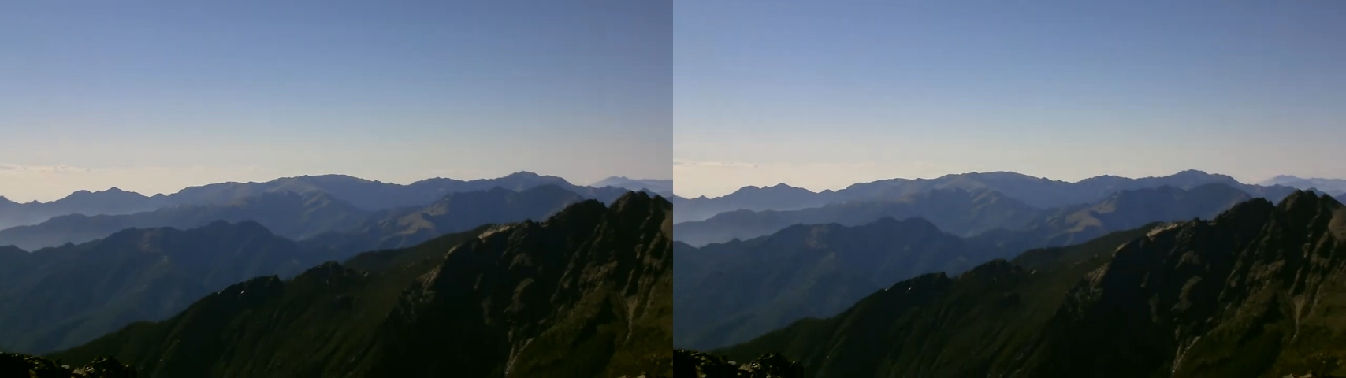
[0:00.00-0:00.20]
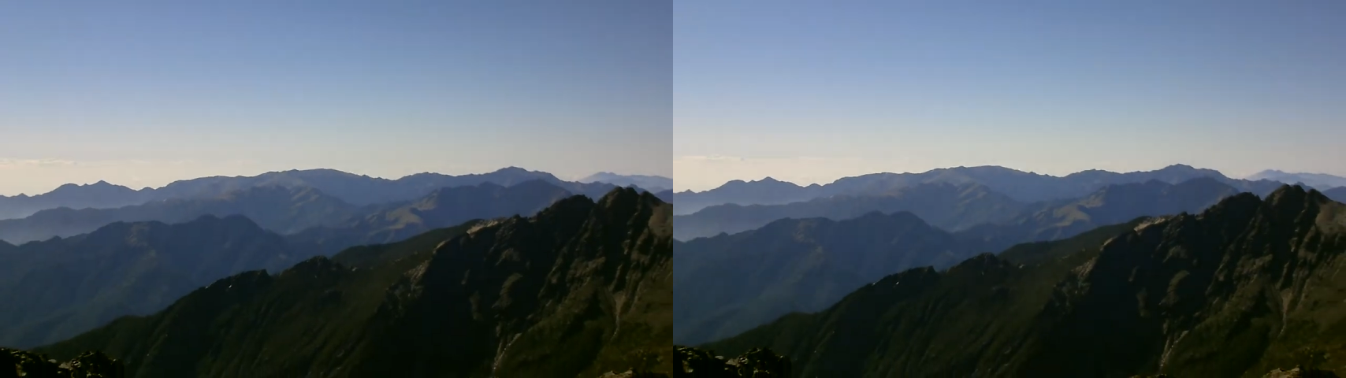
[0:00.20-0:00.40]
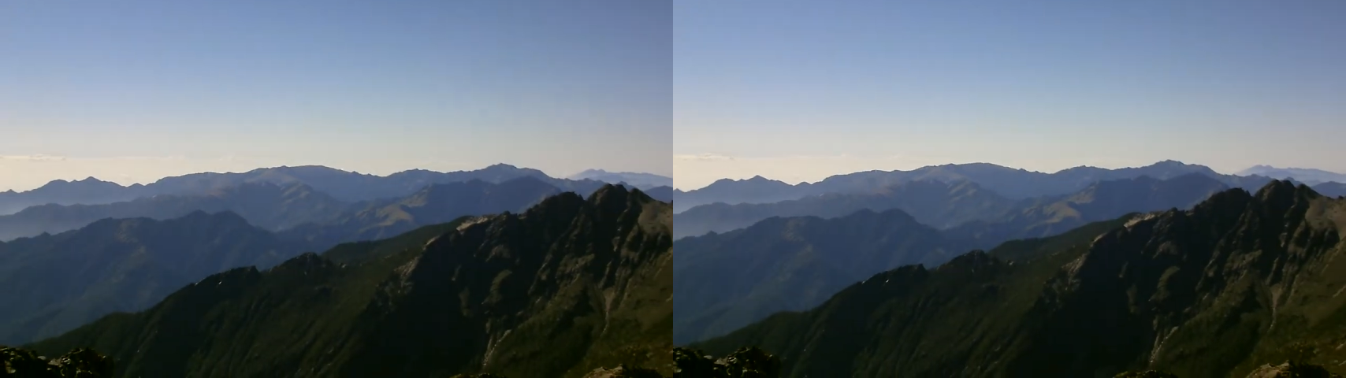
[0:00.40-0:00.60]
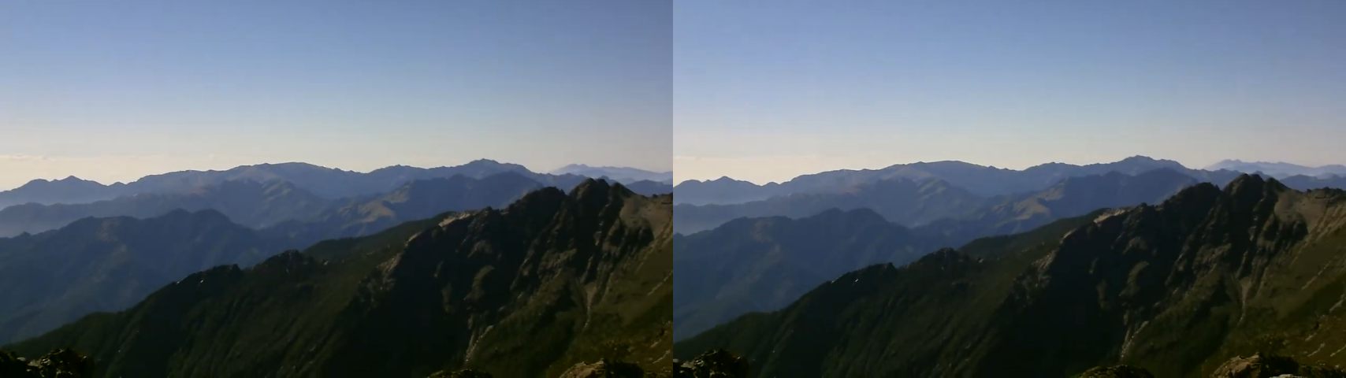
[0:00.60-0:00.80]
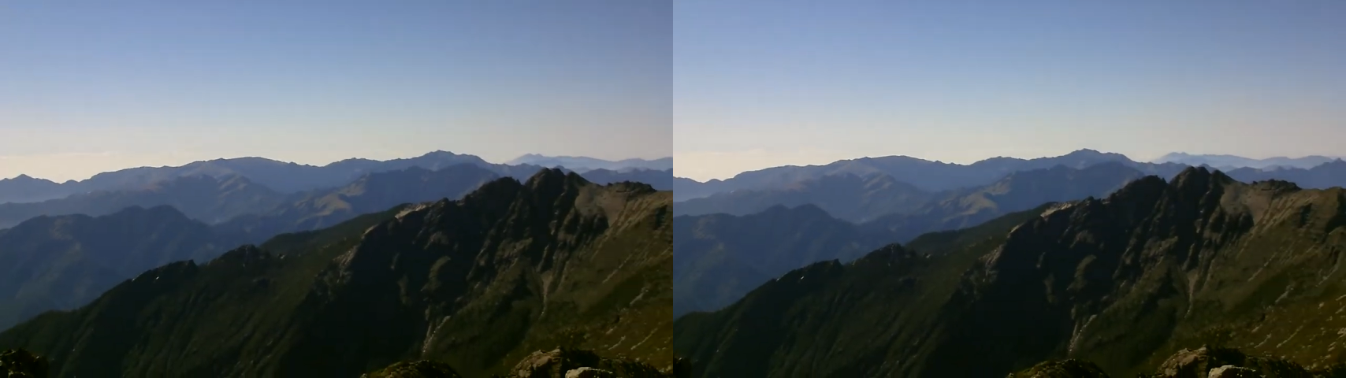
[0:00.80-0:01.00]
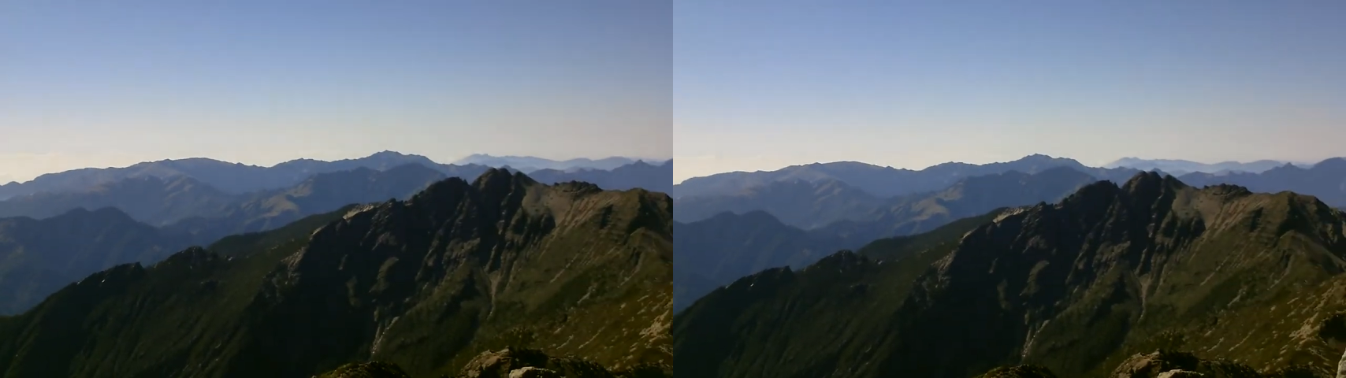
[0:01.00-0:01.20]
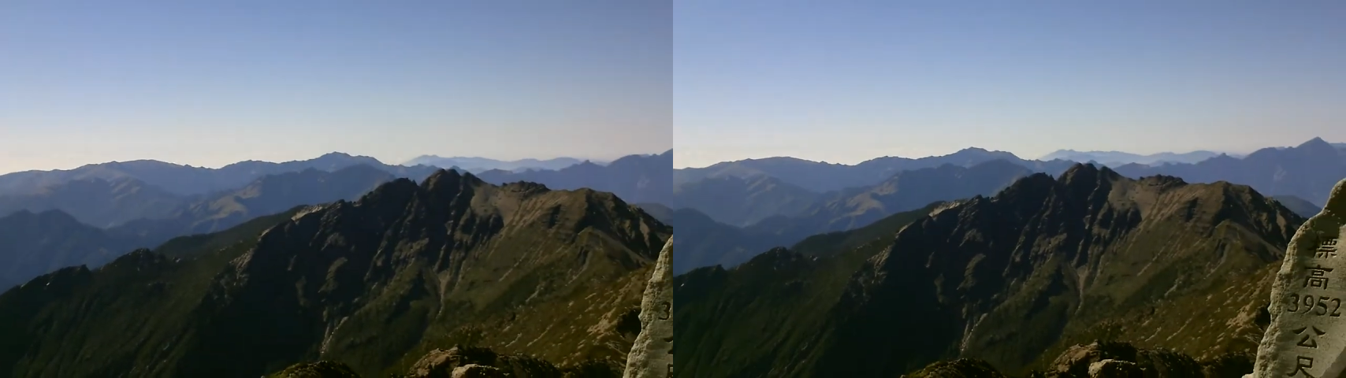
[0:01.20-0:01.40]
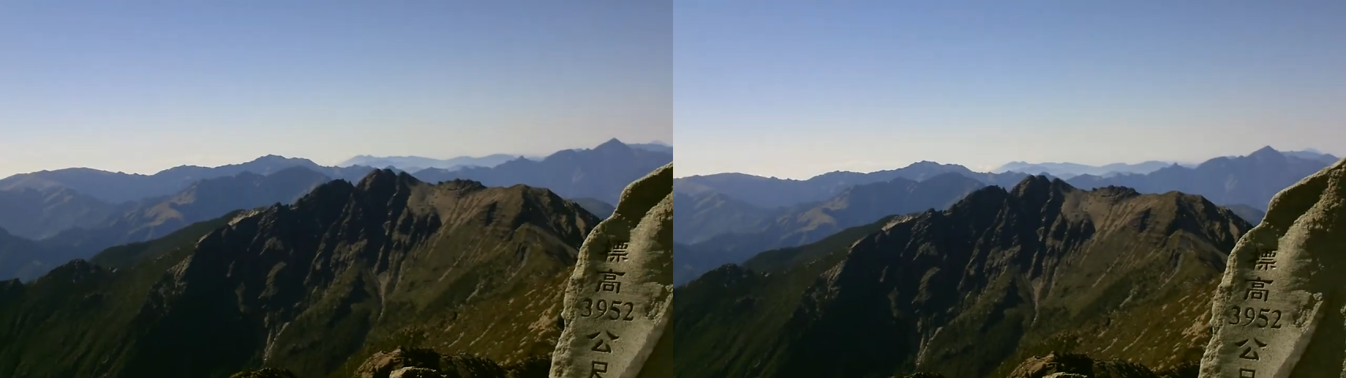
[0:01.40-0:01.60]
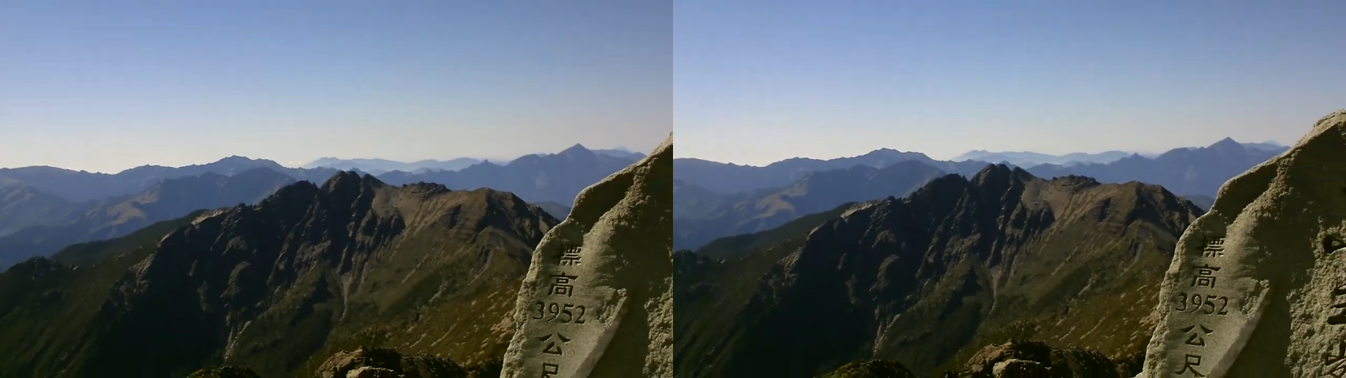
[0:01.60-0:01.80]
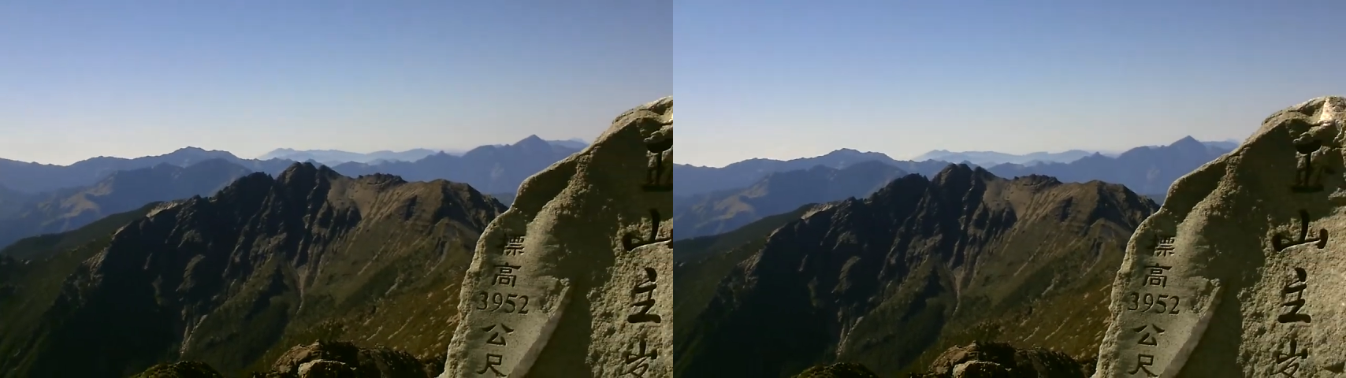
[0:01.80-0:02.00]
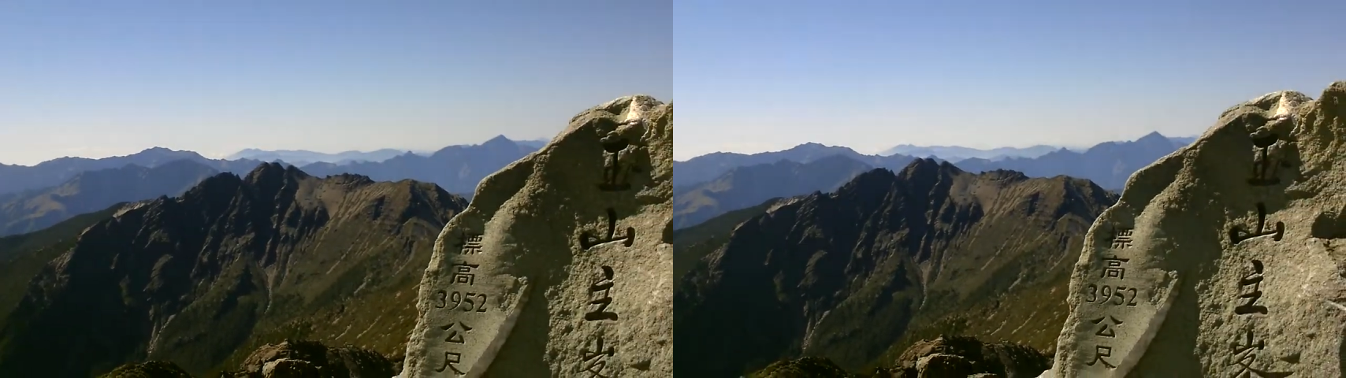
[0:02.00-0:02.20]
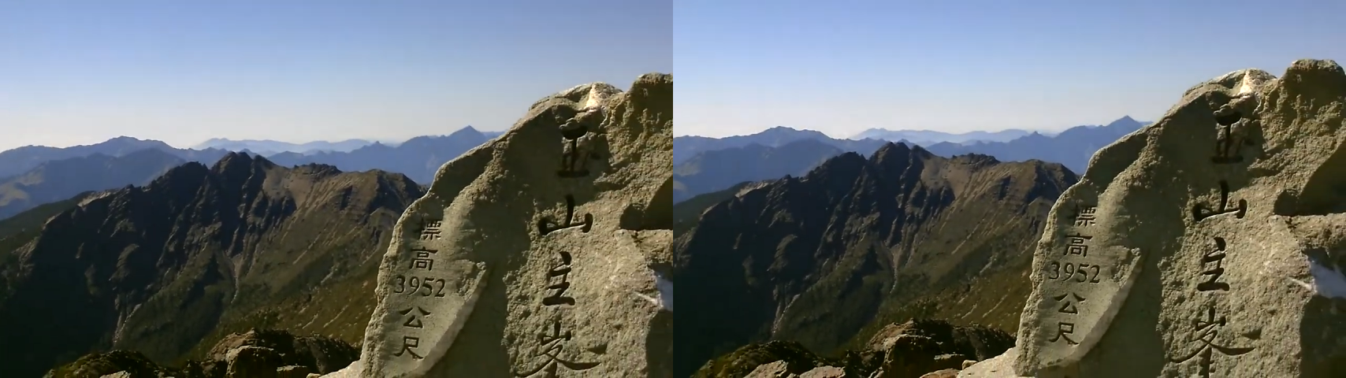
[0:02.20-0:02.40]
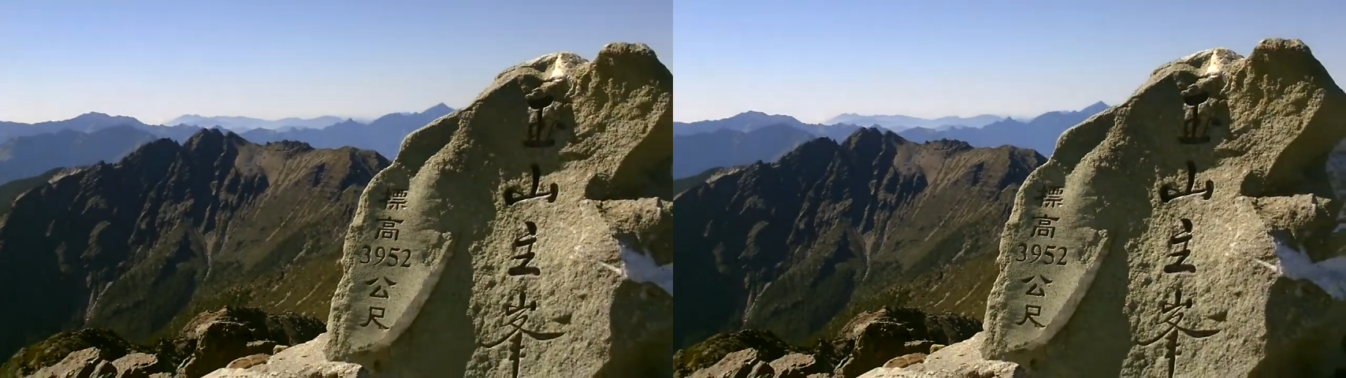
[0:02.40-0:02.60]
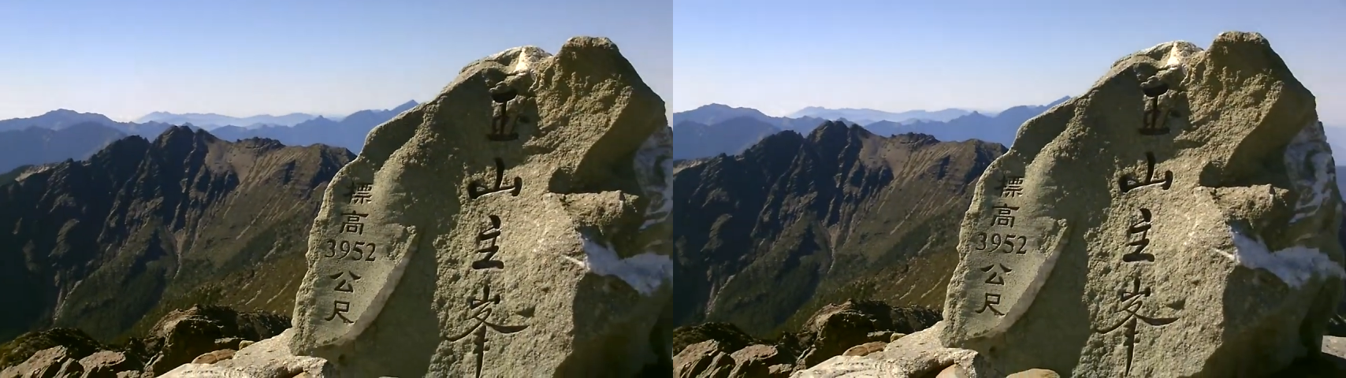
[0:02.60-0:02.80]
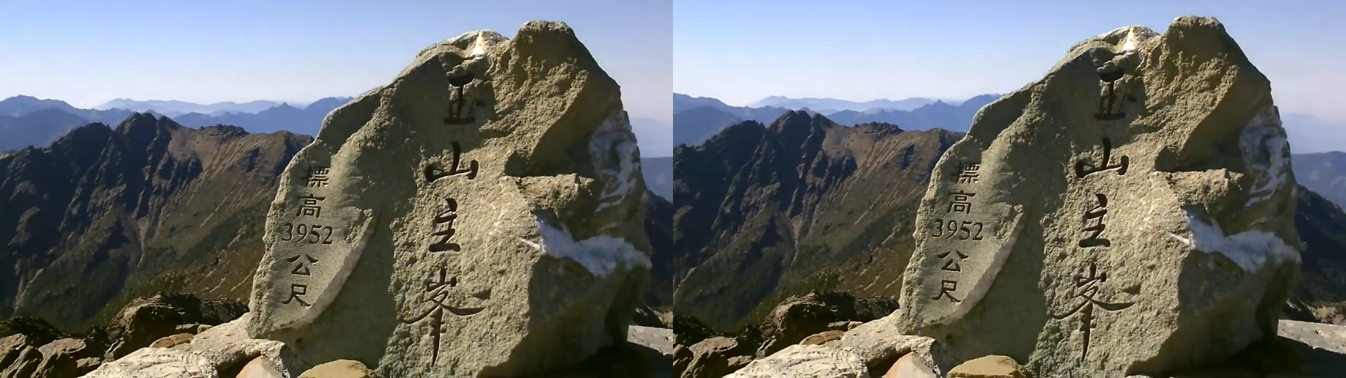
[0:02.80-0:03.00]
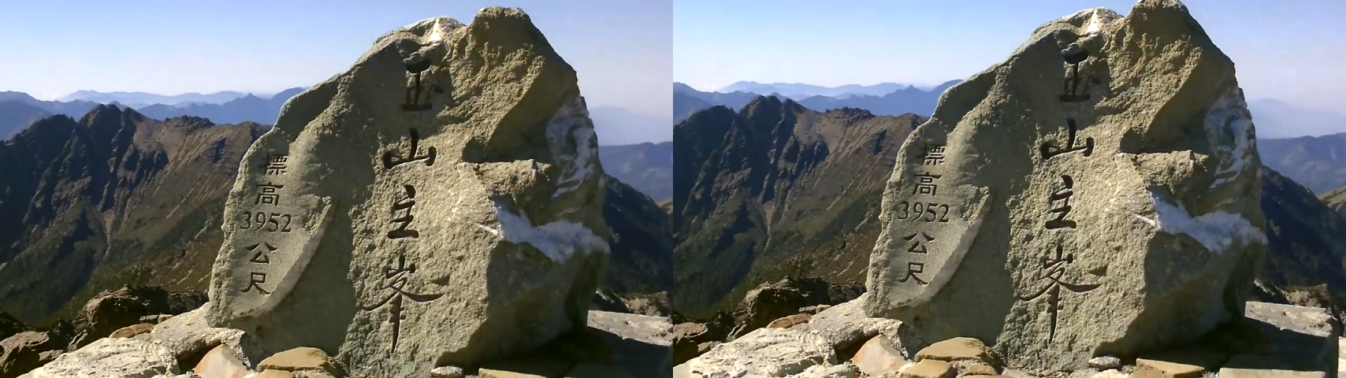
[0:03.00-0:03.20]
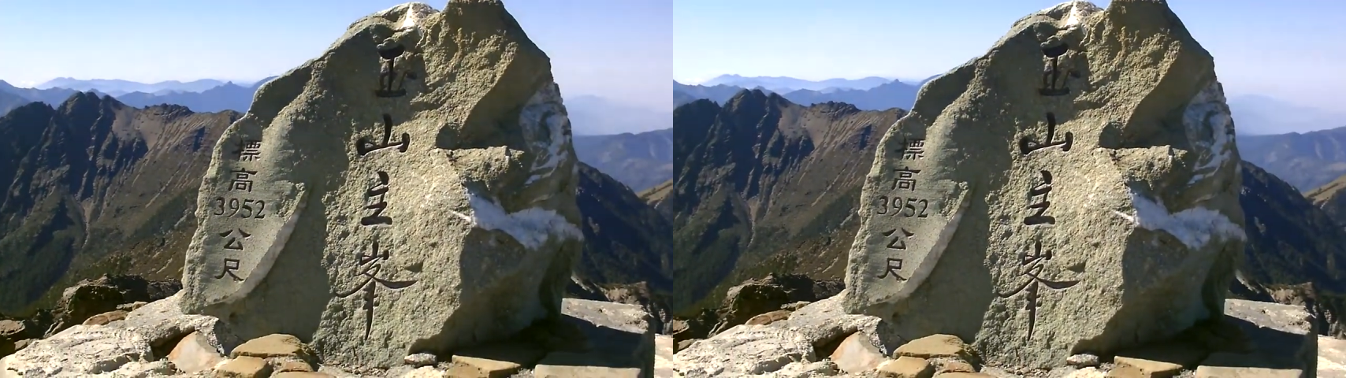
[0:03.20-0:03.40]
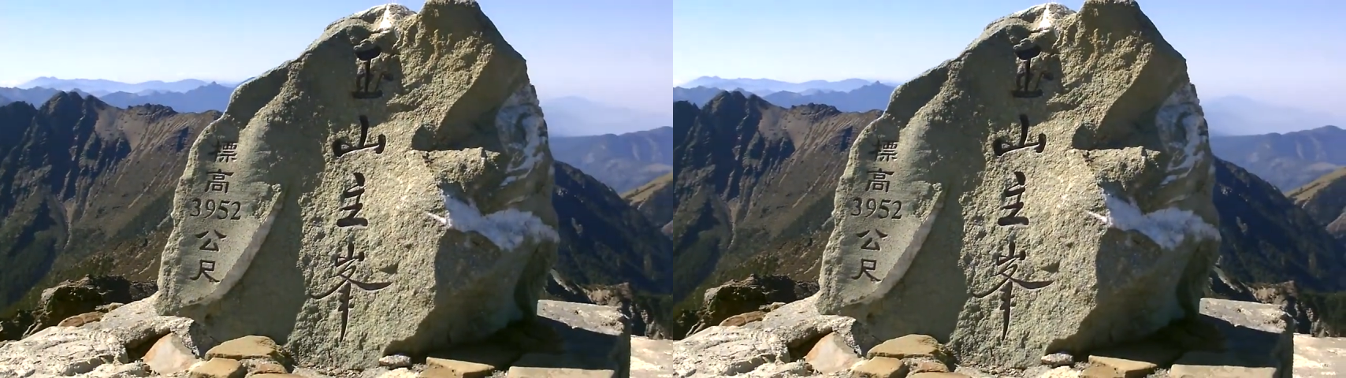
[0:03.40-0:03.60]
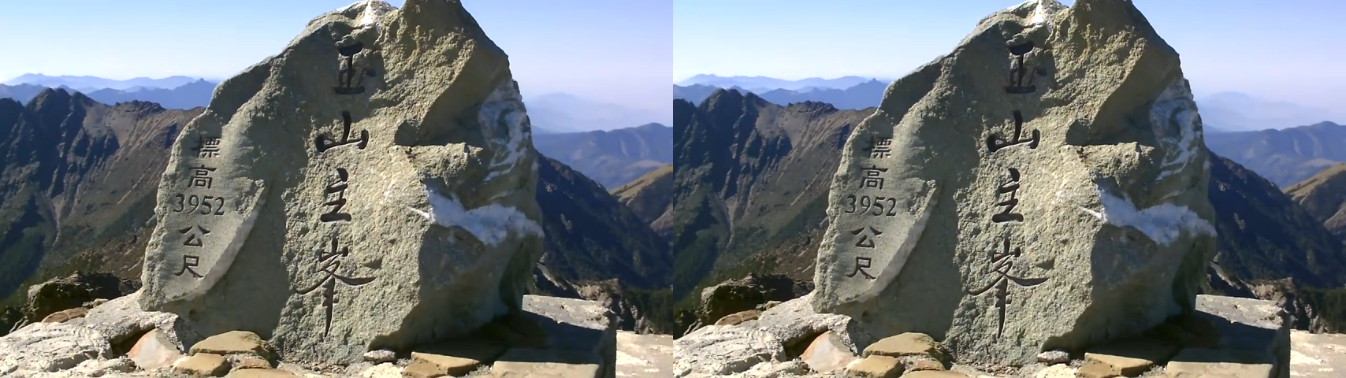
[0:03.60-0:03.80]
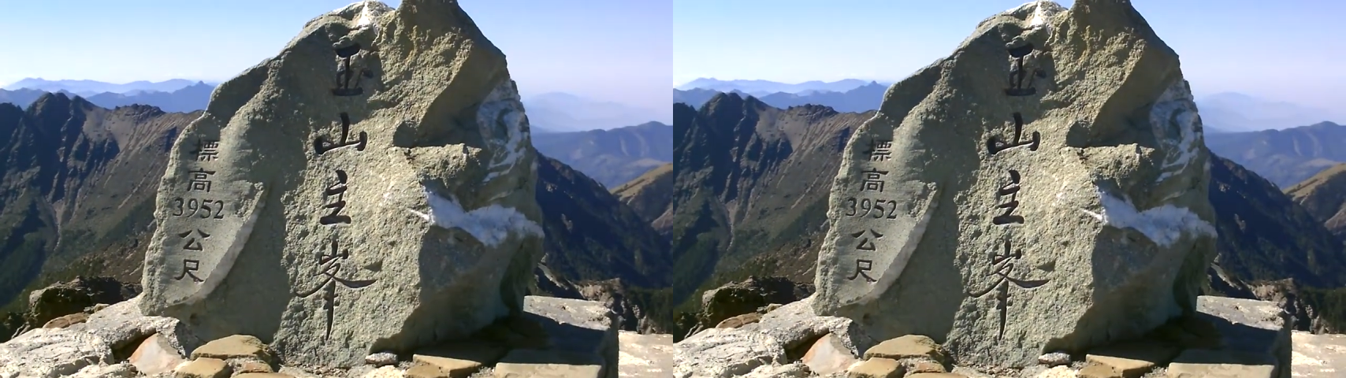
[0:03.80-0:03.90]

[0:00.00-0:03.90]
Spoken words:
No face is visible, so there are no lips to read.